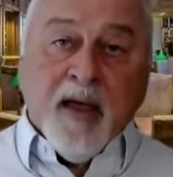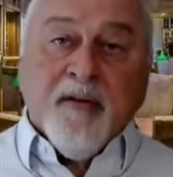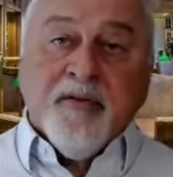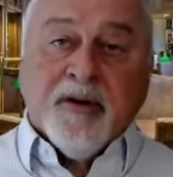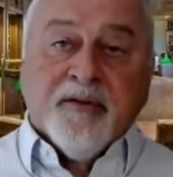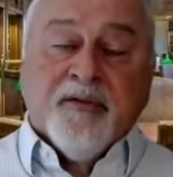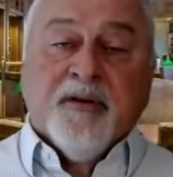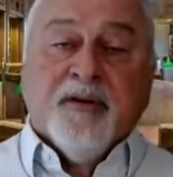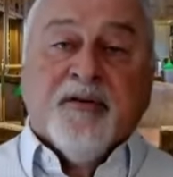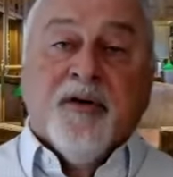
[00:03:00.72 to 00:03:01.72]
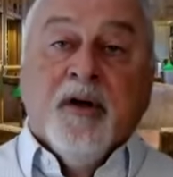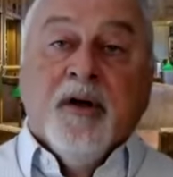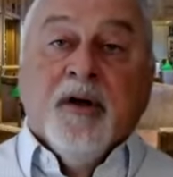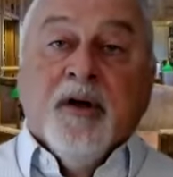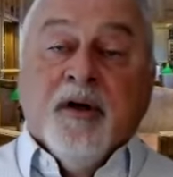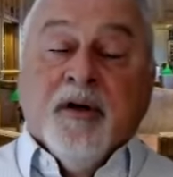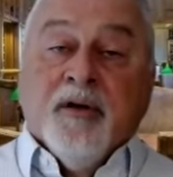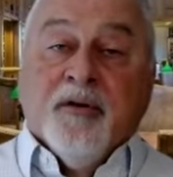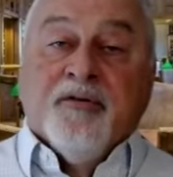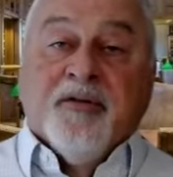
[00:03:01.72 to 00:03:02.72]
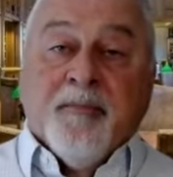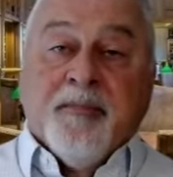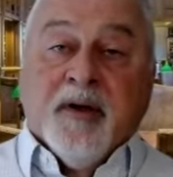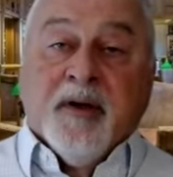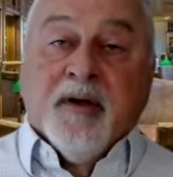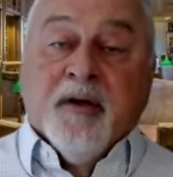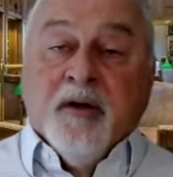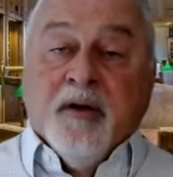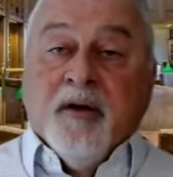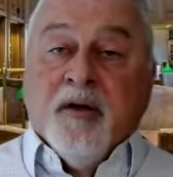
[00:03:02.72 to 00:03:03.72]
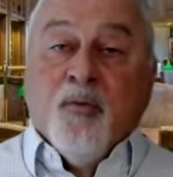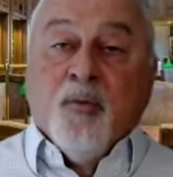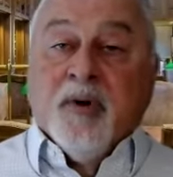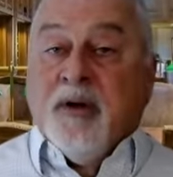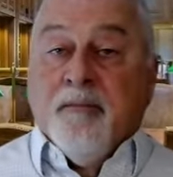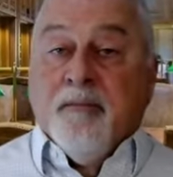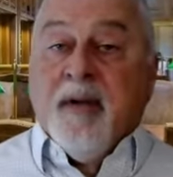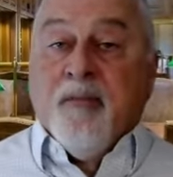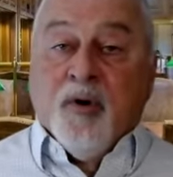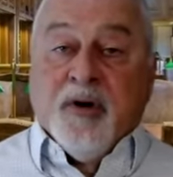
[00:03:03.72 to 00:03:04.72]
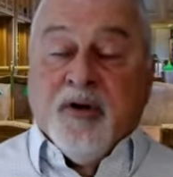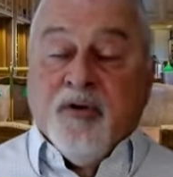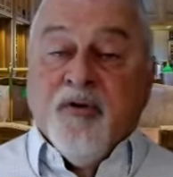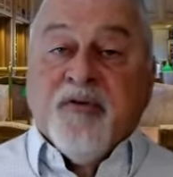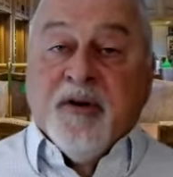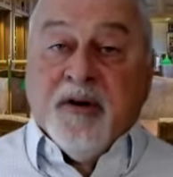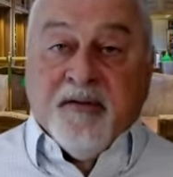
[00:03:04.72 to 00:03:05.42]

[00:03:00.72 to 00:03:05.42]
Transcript: evidence is, you know, something you want to, may want to use it